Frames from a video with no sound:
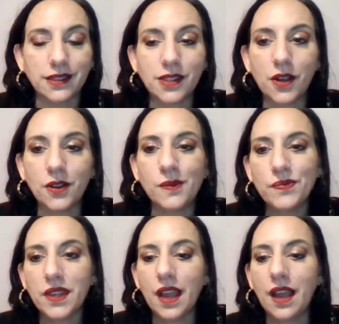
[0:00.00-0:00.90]
So
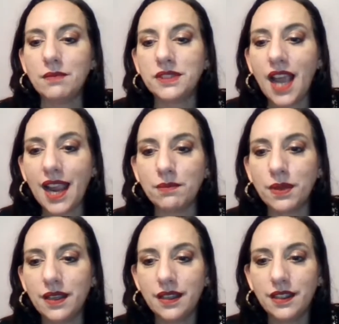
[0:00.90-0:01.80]
um, type,
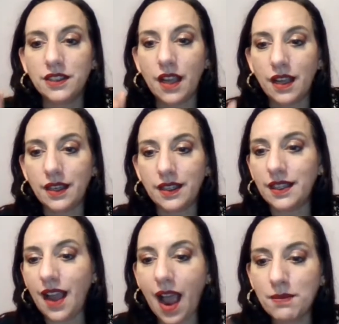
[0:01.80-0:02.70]
uh,
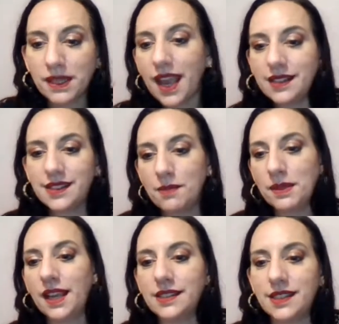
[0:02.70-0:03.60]
I'm a guest, I'm a
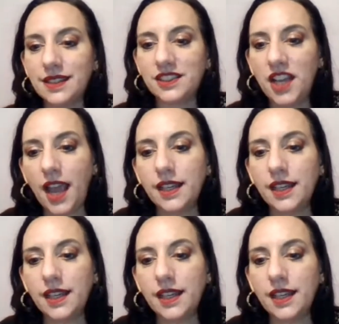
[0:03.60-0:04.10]
guest in the chat.